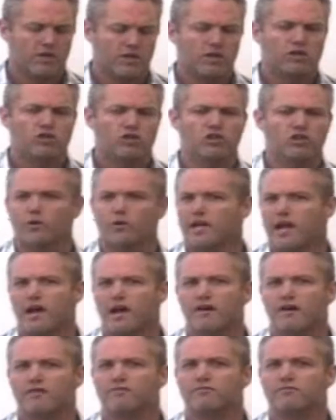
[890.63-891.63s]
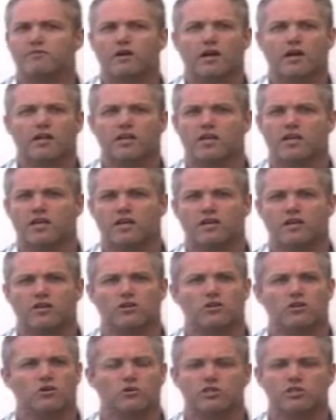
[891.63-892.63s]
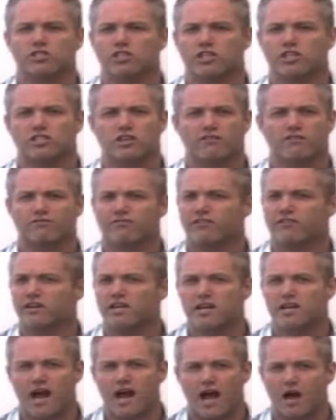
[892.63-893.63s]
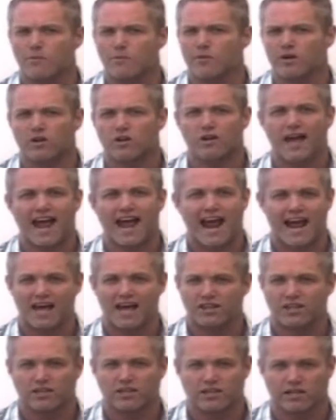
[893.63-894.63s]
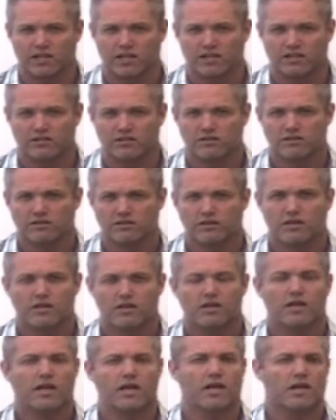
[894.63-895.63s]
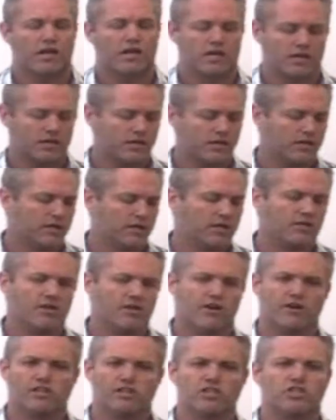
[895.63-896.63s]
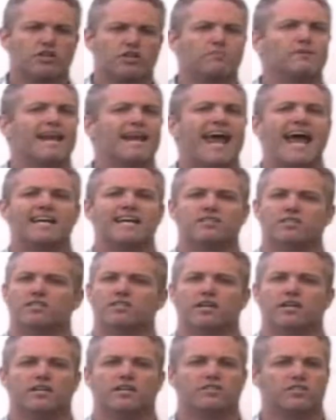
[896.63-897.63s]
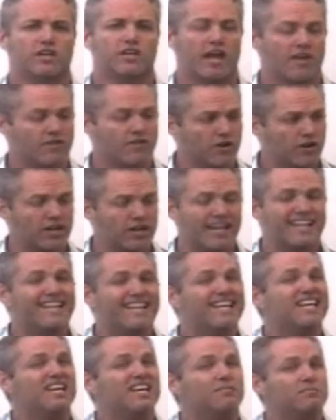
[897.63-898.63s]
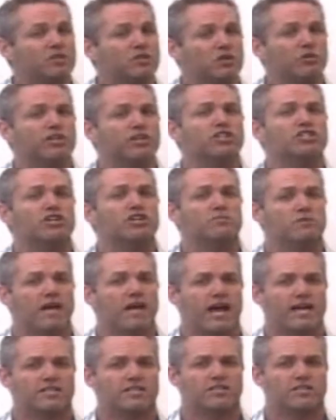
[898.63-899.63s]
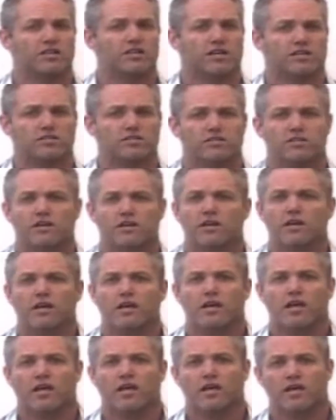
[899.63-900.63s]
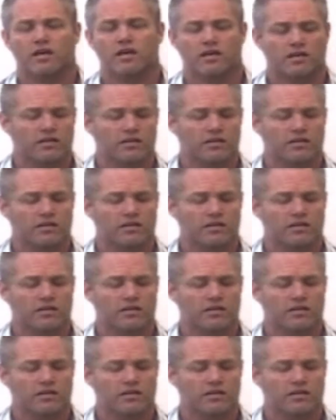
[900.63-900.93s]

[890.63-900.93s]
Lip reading: Do we have a kid who is just a phenomenal athlete and they're in gymnastics, and they're going to keep doing gymnastics, and